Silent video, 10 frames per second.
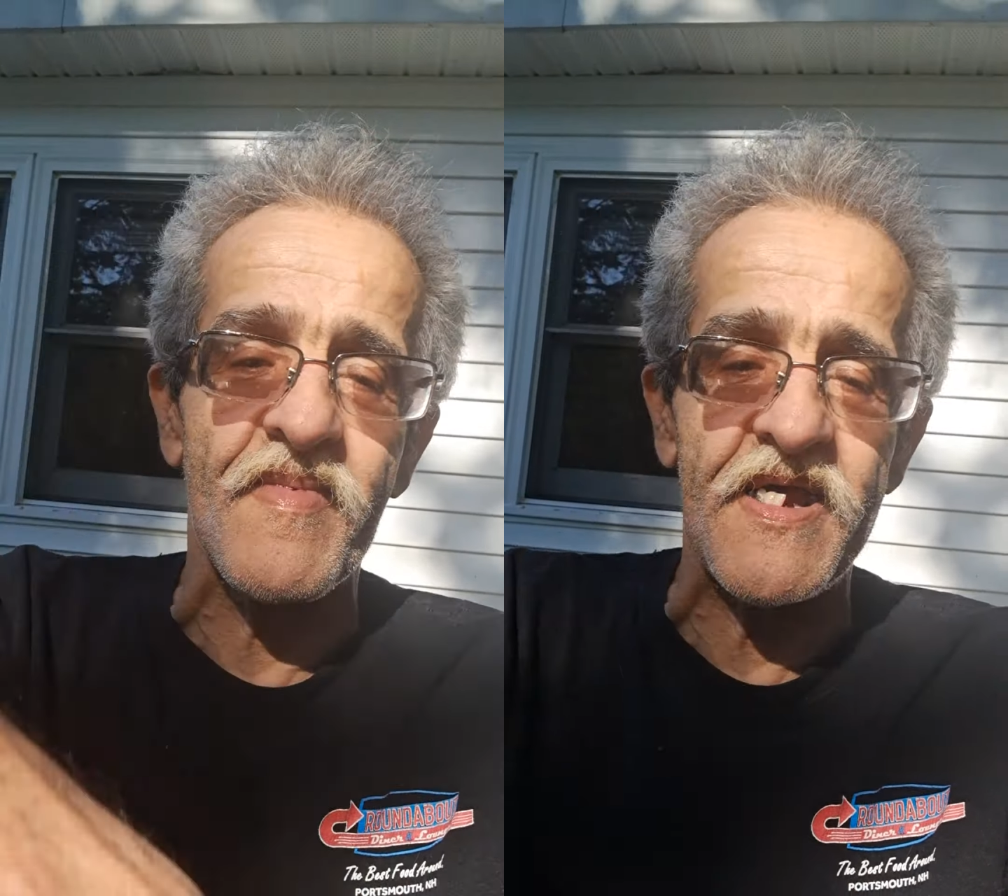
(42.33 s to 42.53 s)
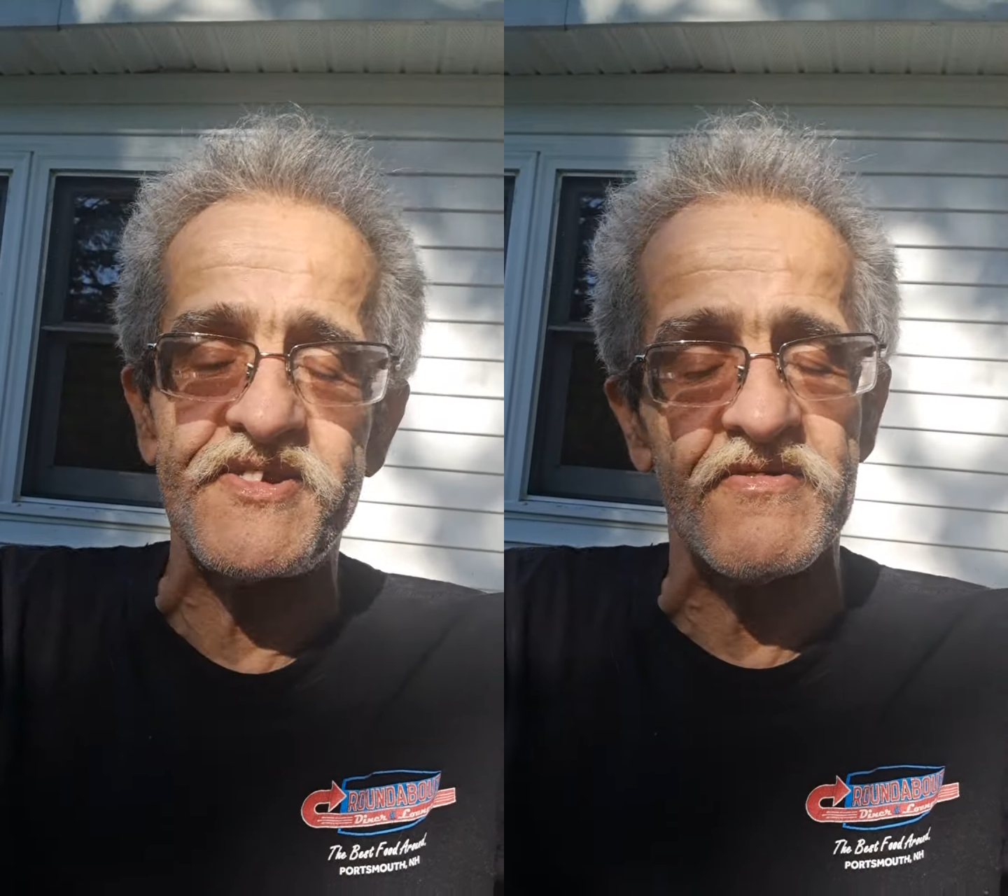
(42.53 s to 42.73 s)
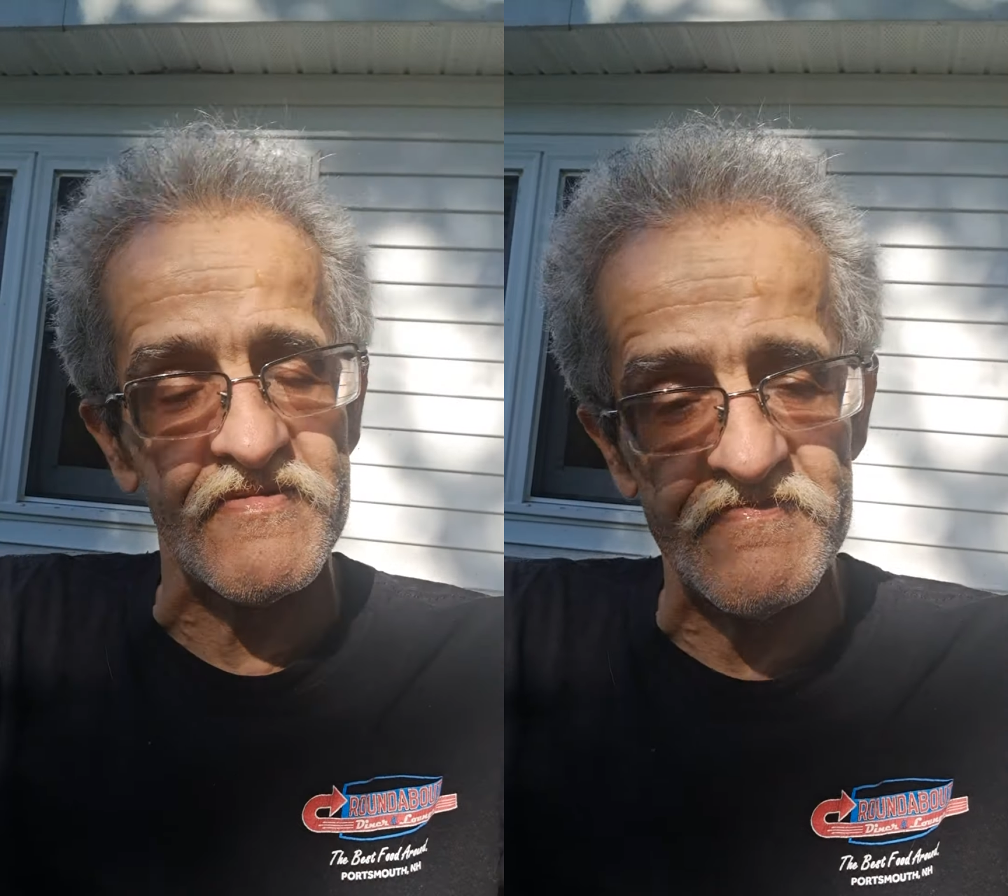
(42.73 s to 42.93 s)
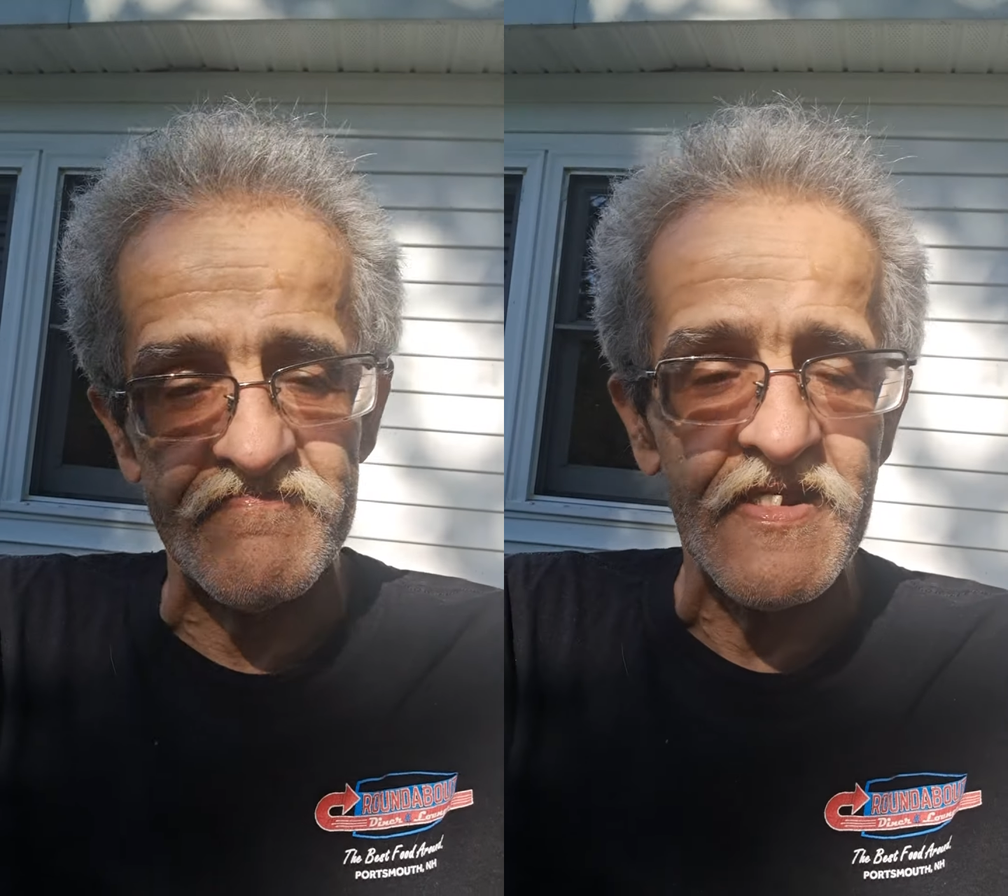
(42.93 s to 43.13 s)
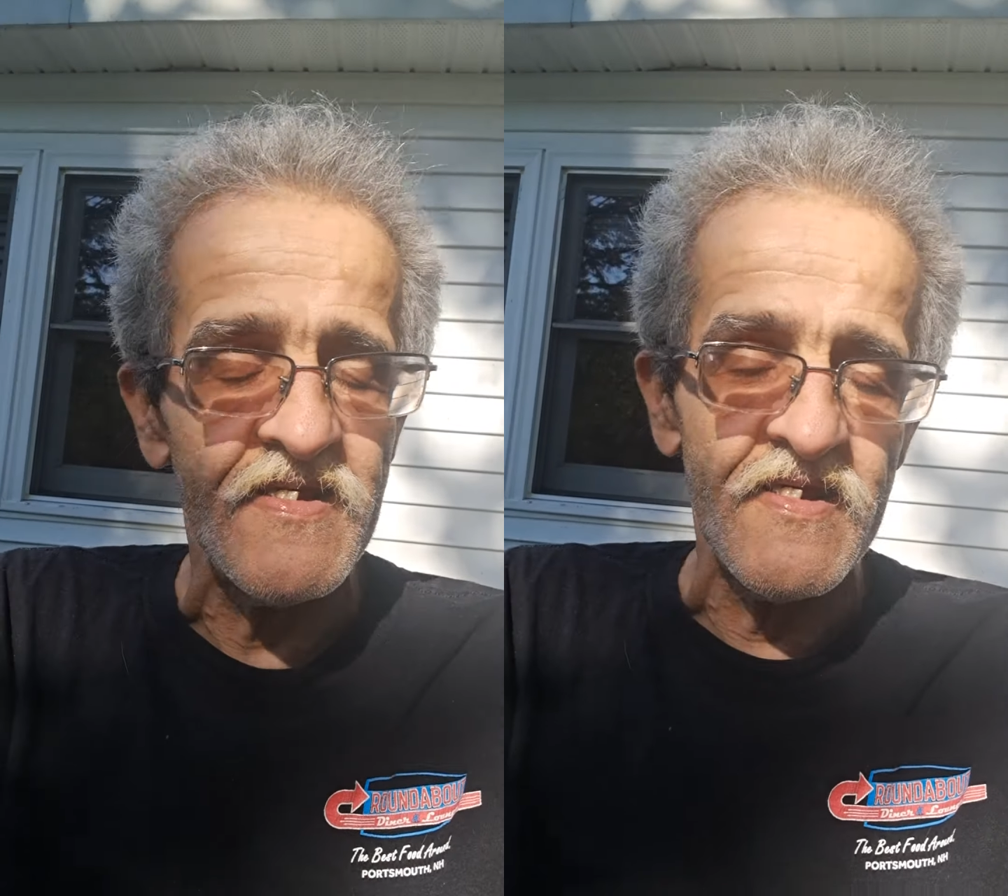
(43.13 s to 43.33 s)
mind you'll
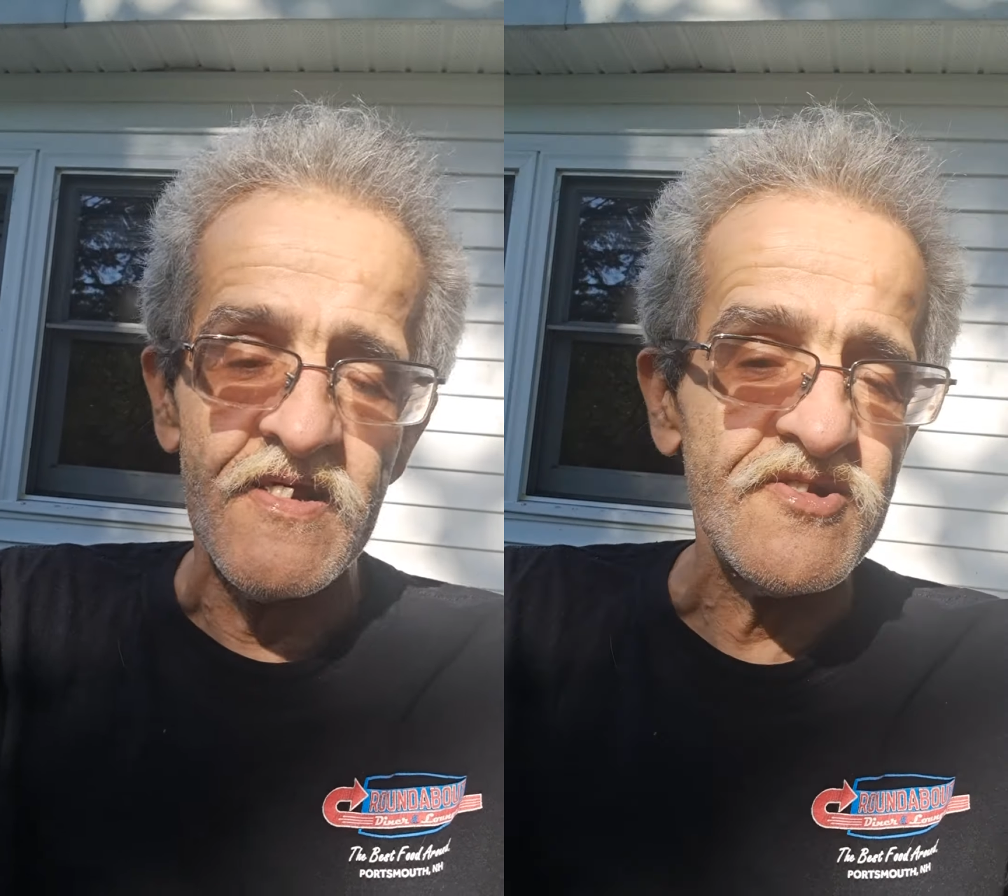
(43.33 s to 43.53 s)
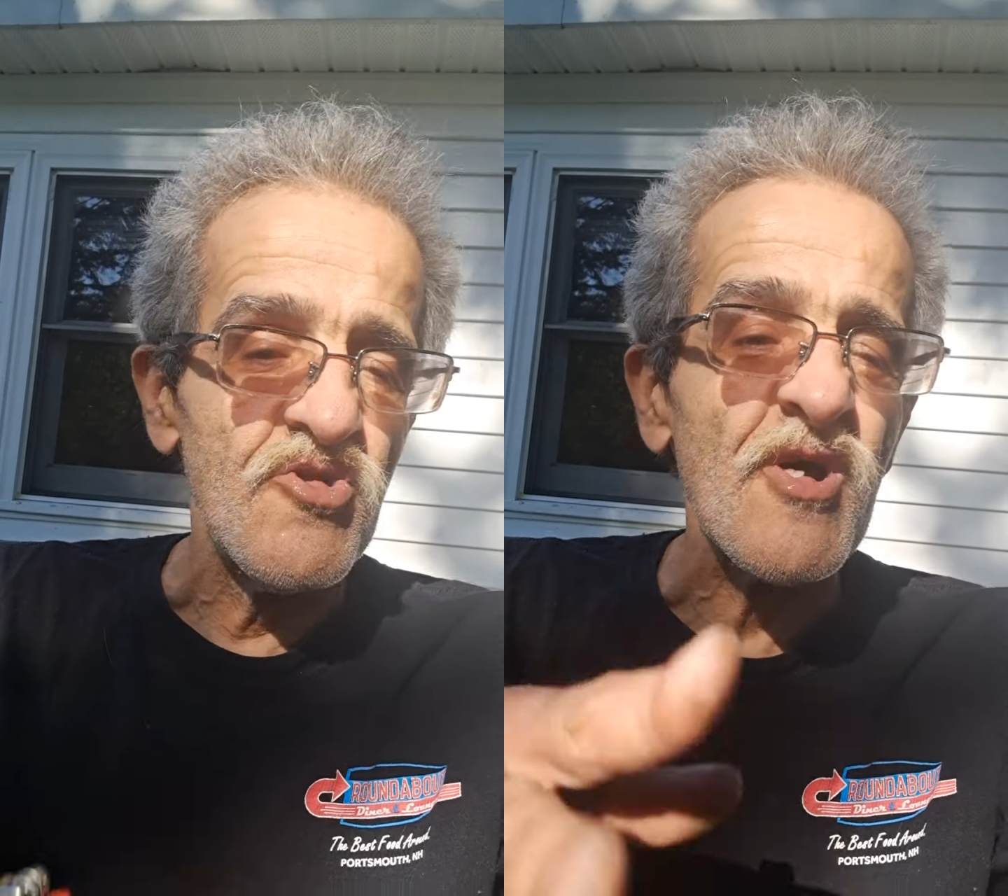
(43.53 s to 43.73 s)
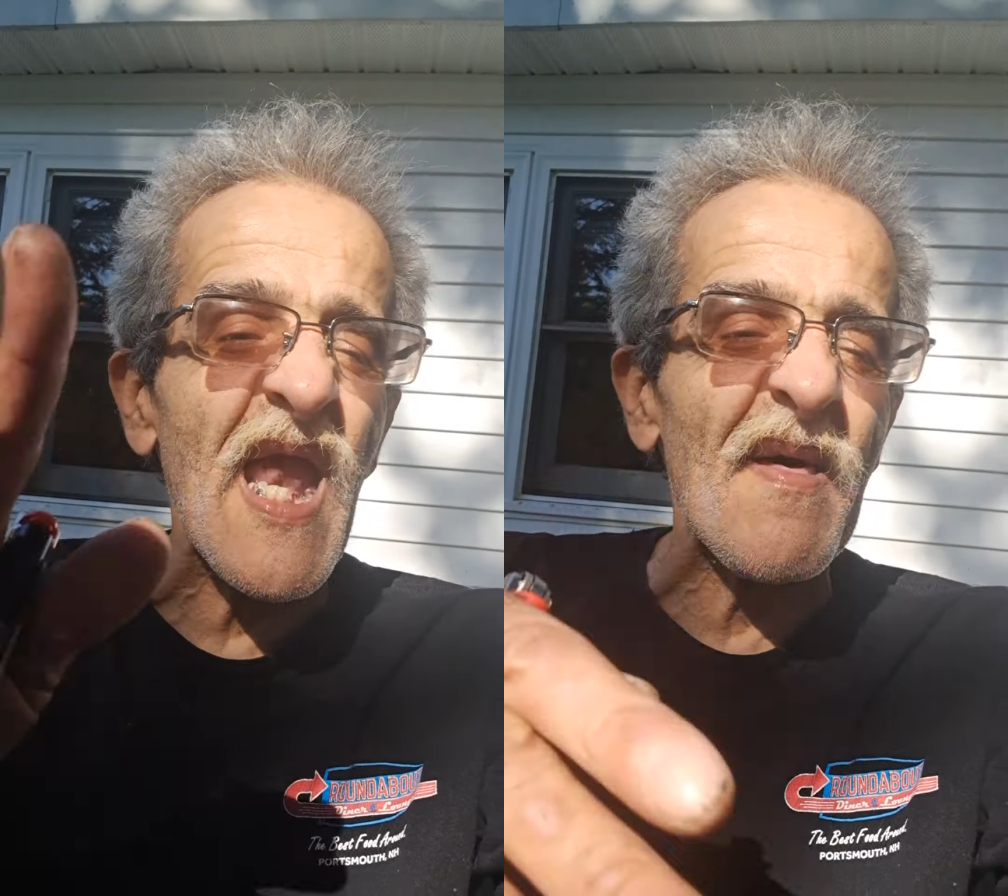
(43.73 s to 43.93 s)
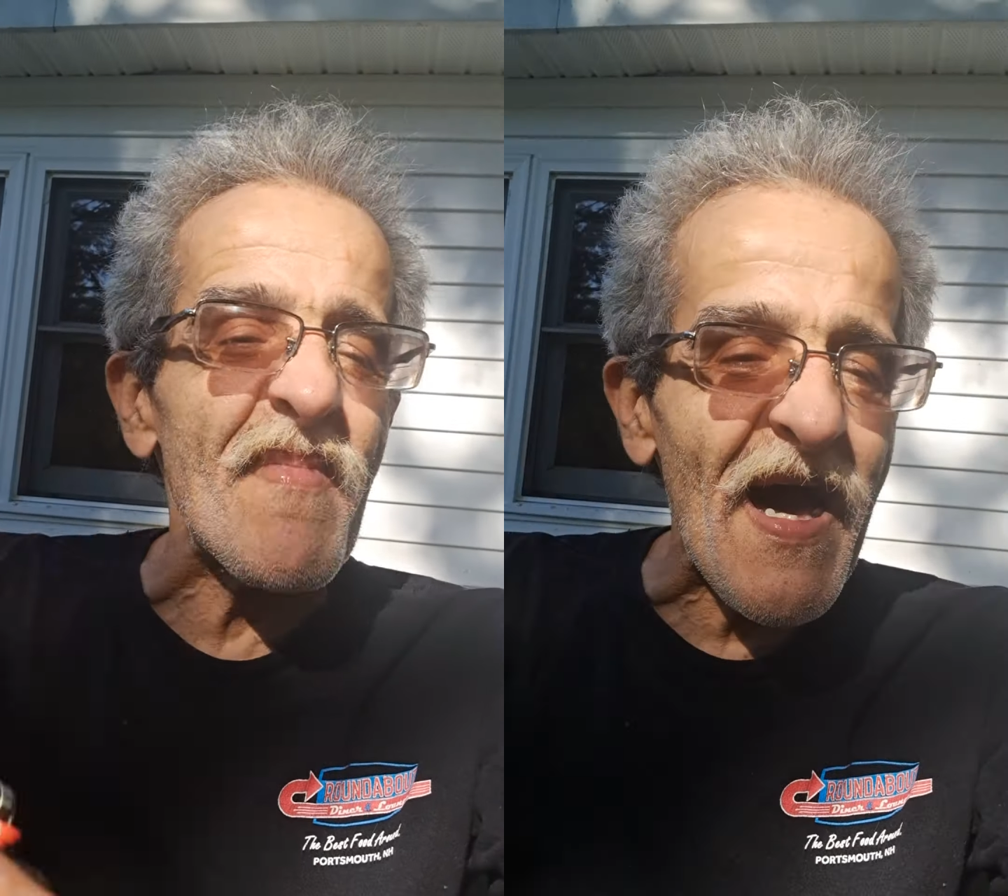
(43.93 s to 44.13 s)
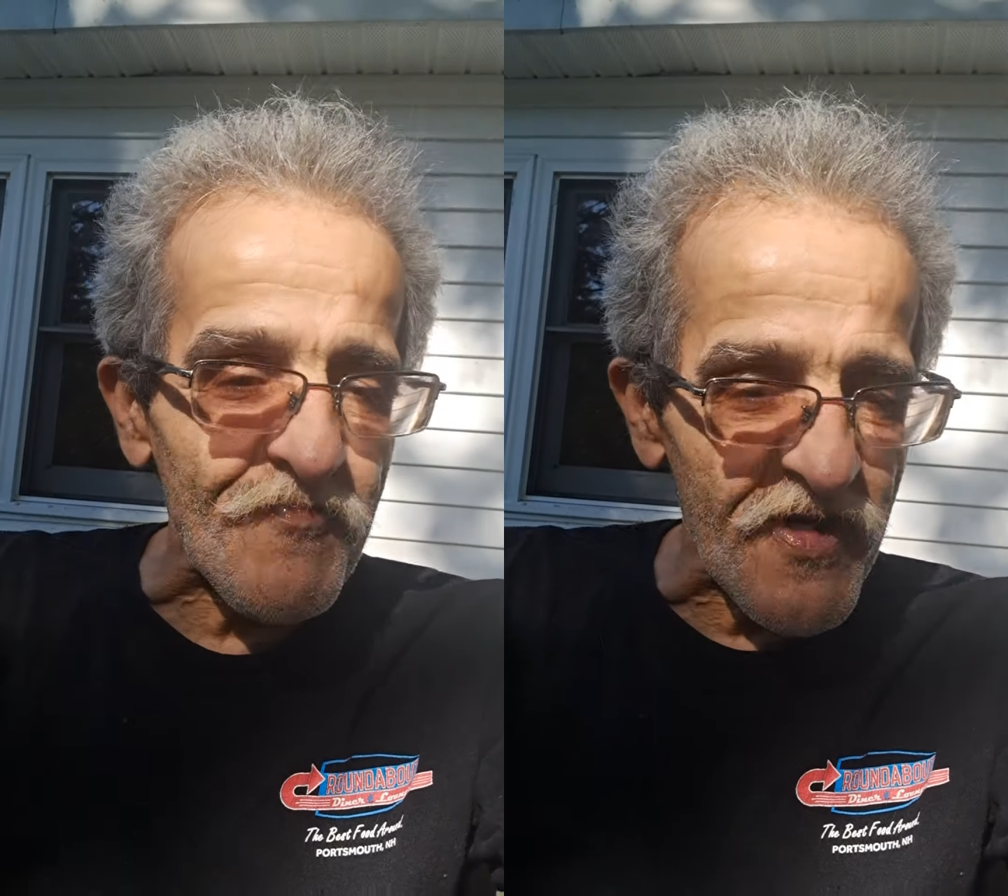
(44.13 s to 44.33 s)
look at a
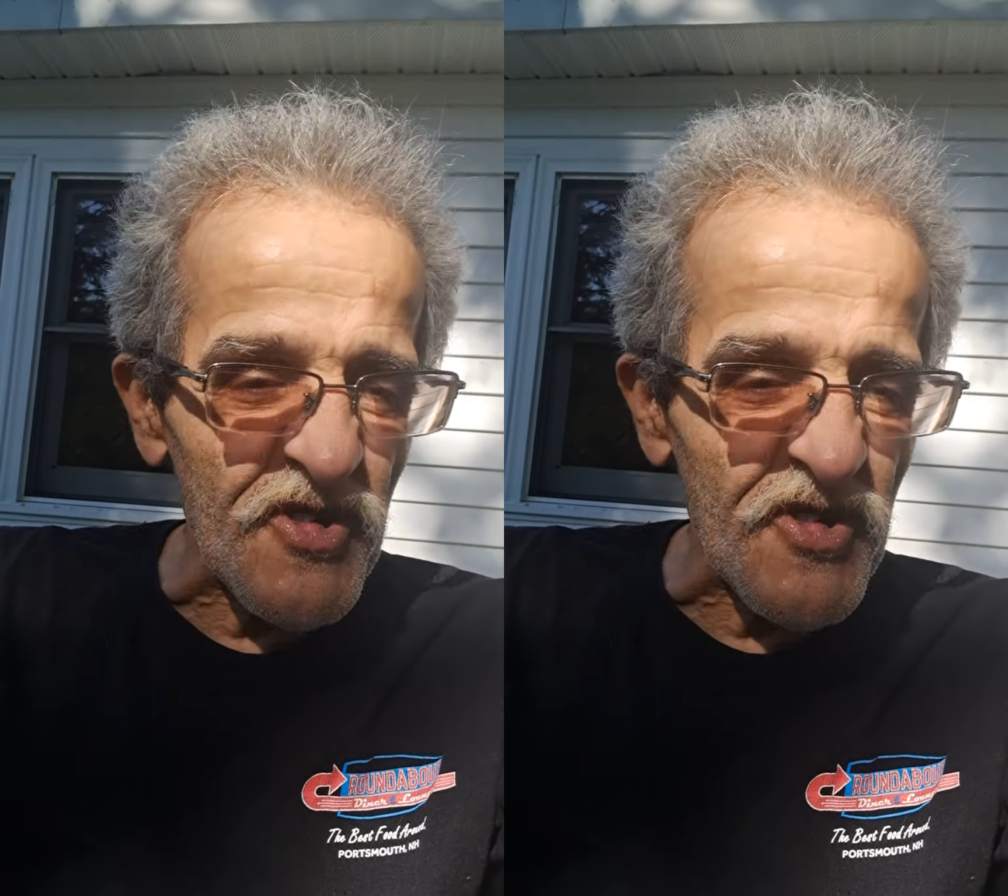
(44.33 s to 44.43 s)
map